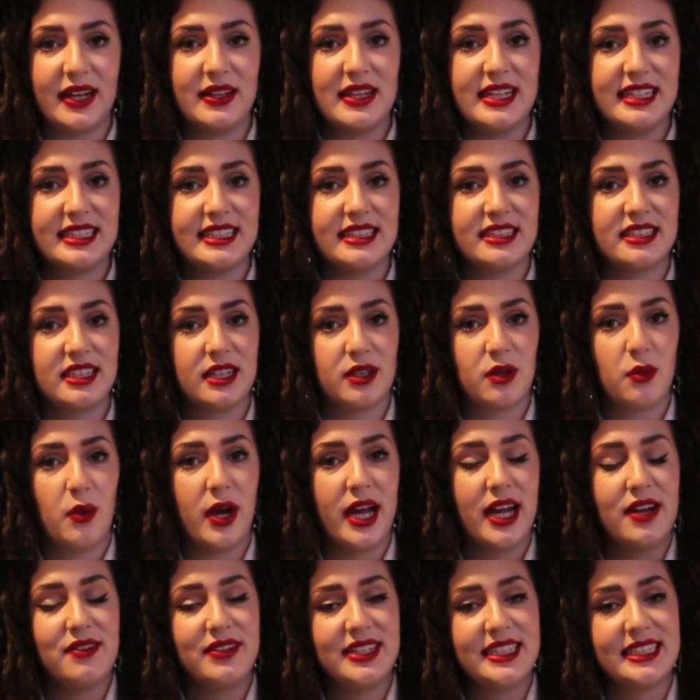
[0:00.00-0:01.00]
Now this is
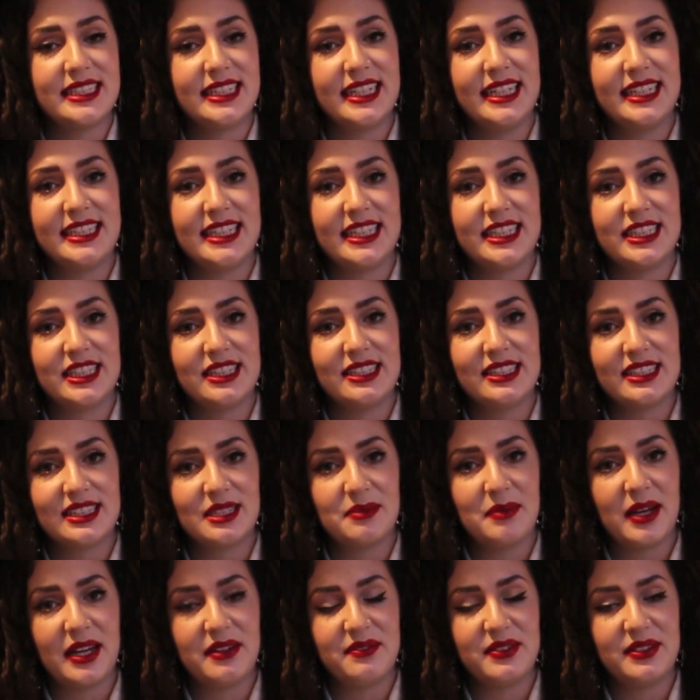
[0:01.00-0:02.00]
quite a recent addition
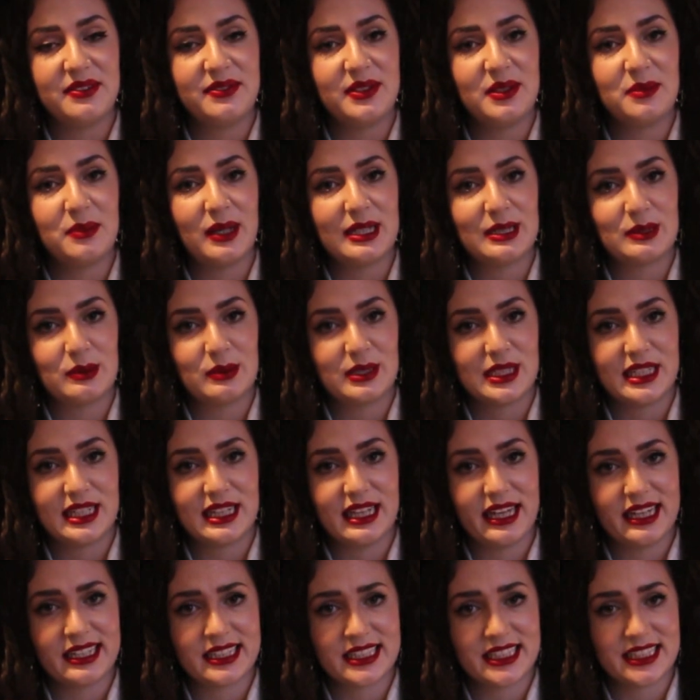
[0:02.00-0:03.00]
to my Vivienne Westwood
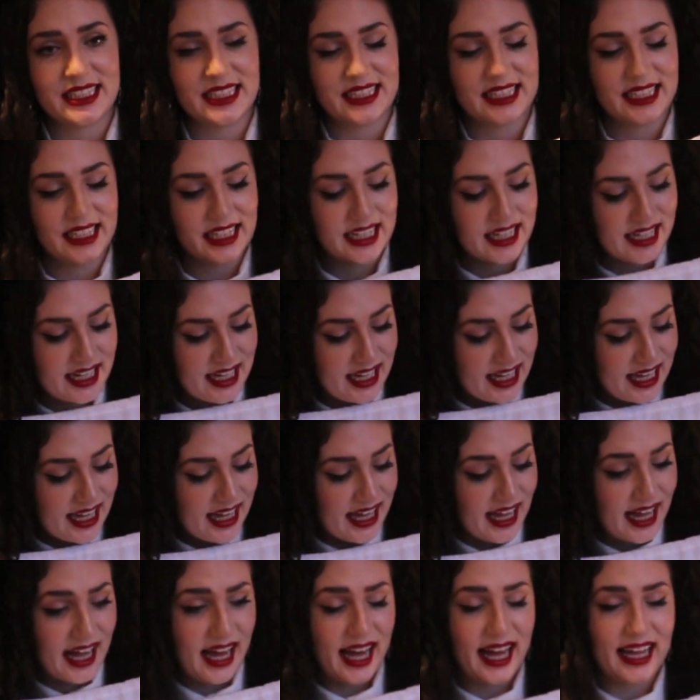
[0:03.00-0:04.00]
collection,
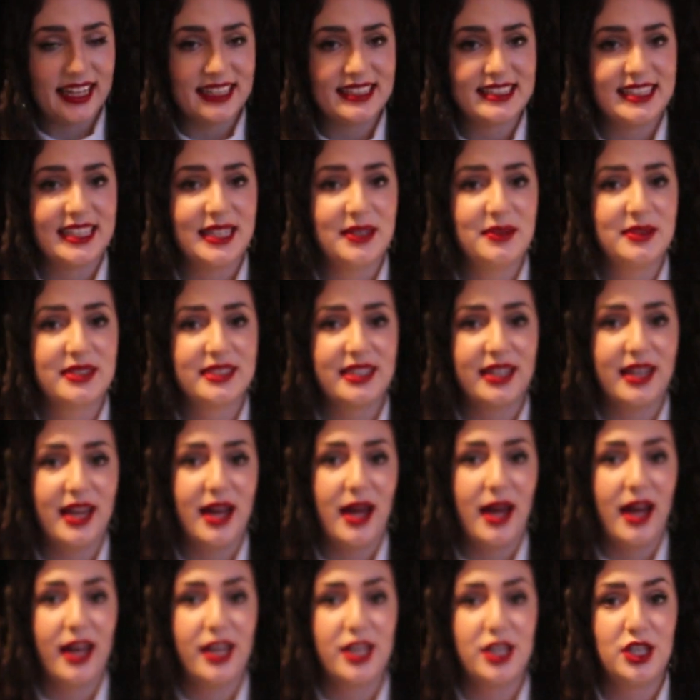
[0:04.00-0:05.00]
and it was
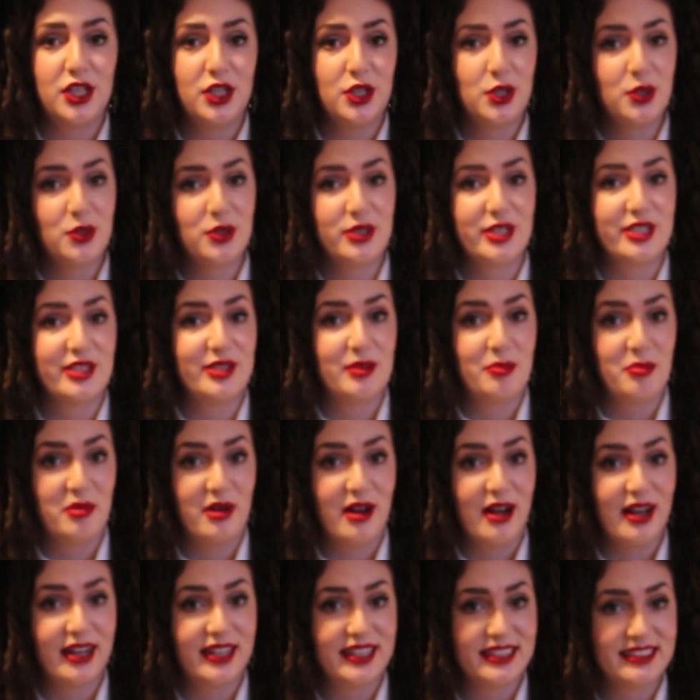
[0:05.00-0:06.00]
a huge
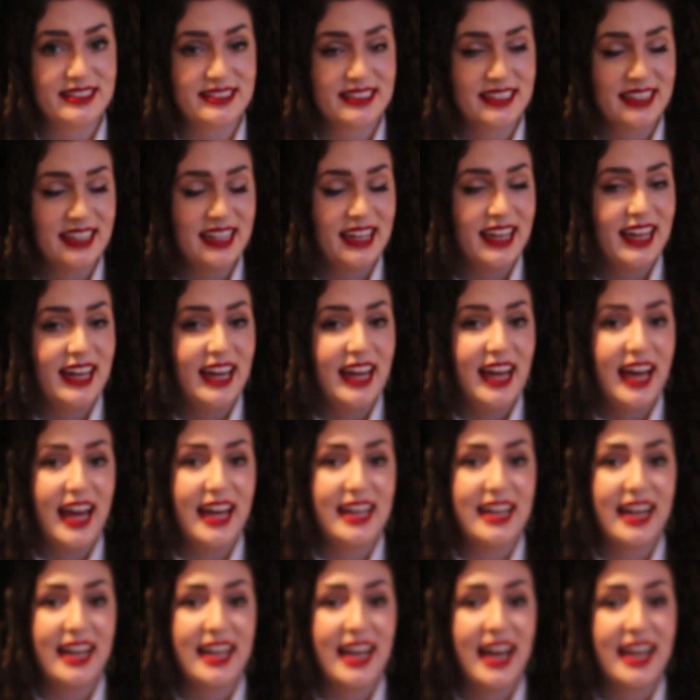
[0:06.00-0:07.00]
surprise,
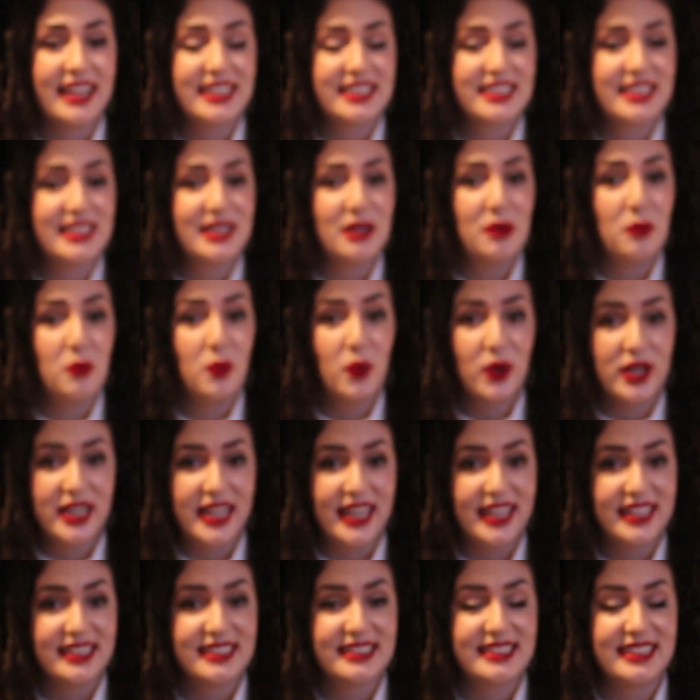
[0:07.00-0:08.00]
and I actually won
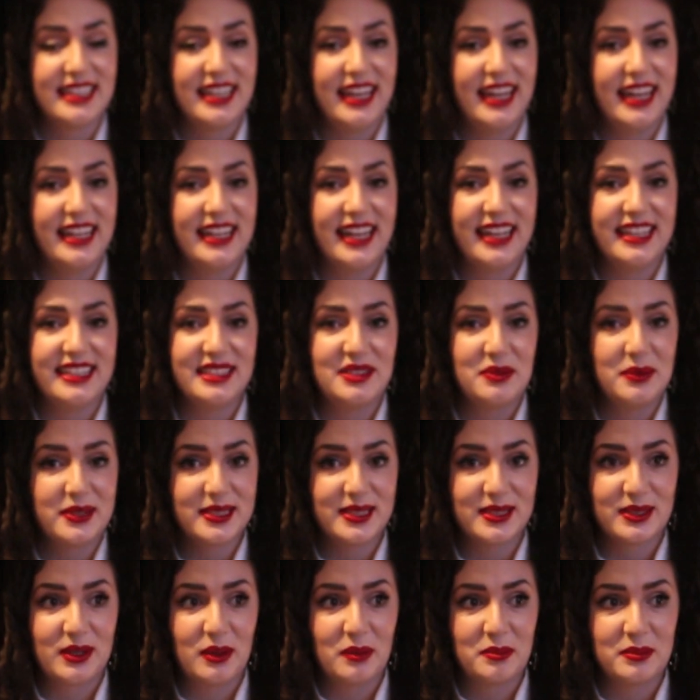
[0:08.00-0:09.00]
it in a
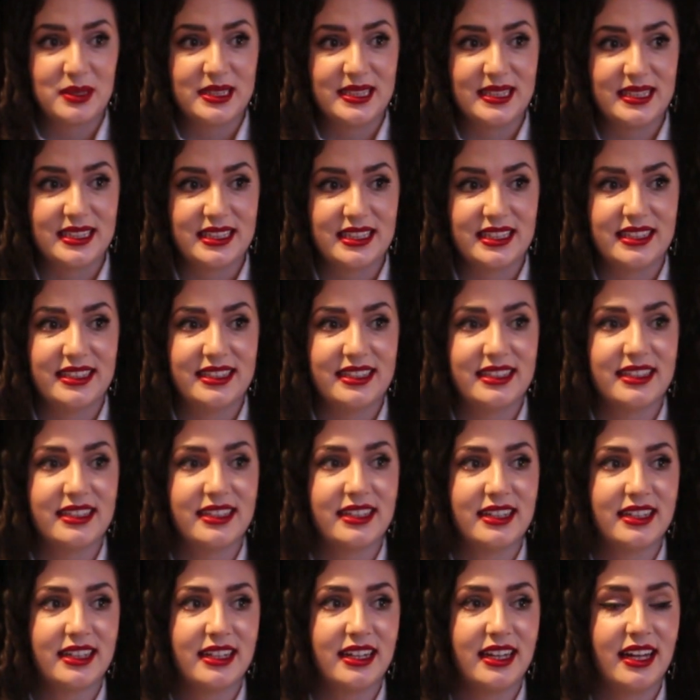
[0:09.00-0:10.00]
Twizzler competition,
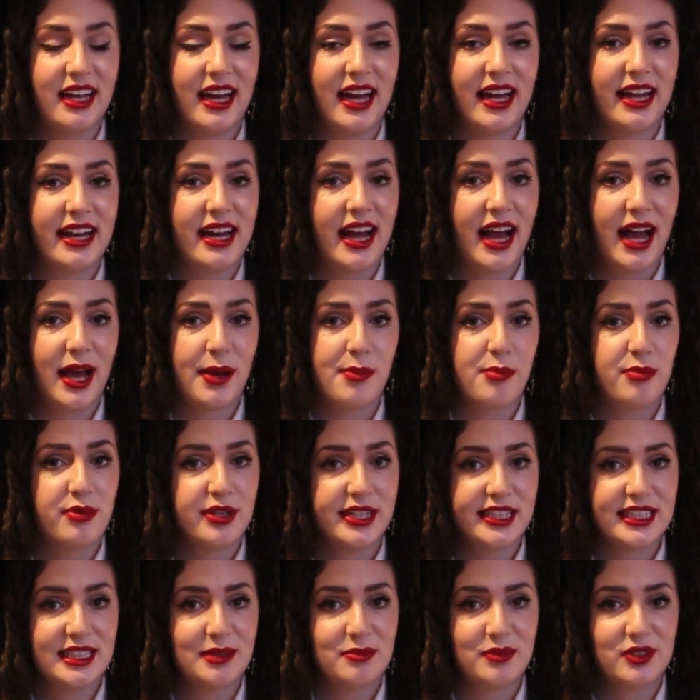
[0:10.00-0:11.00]
and I
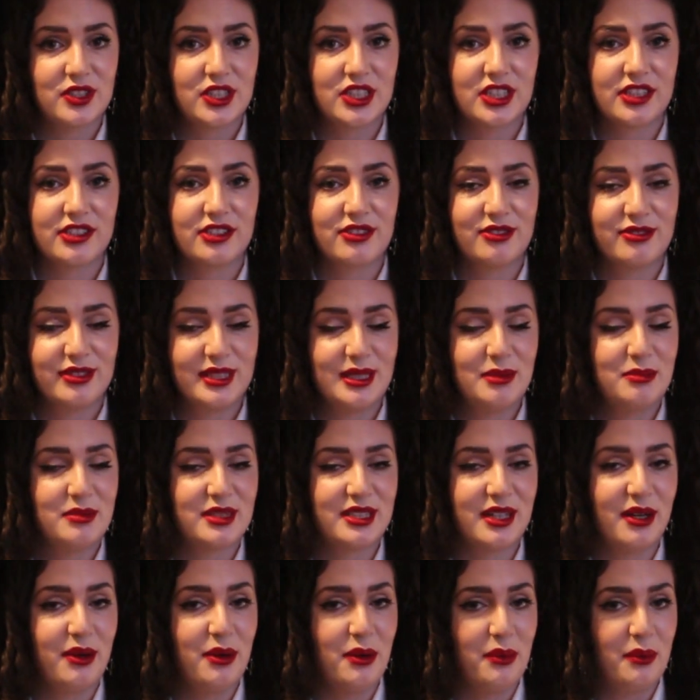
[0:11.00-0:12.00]
pretty much
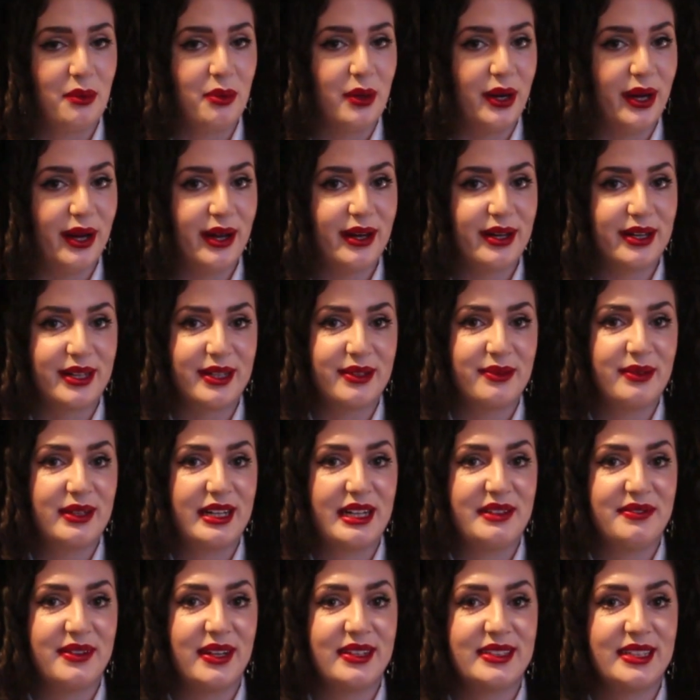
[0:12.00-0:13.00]
screamed at work when
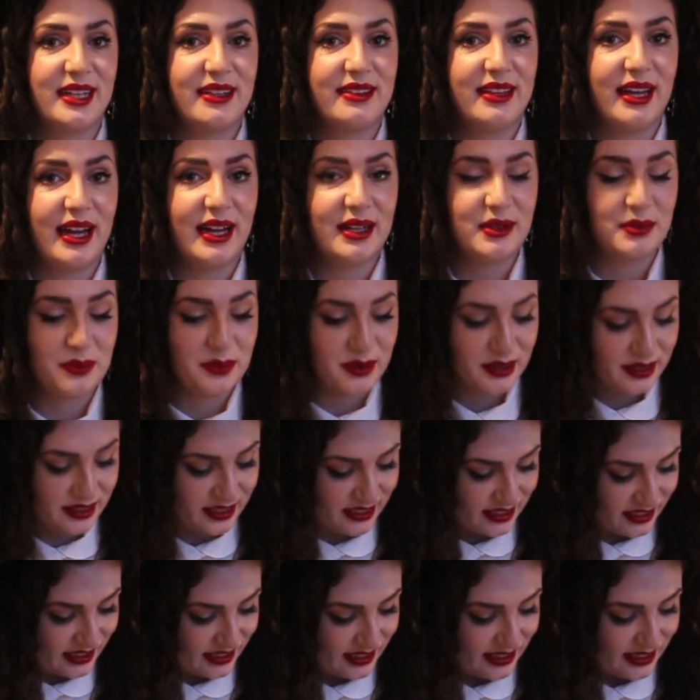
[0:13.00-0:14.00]
I found out that I'd won.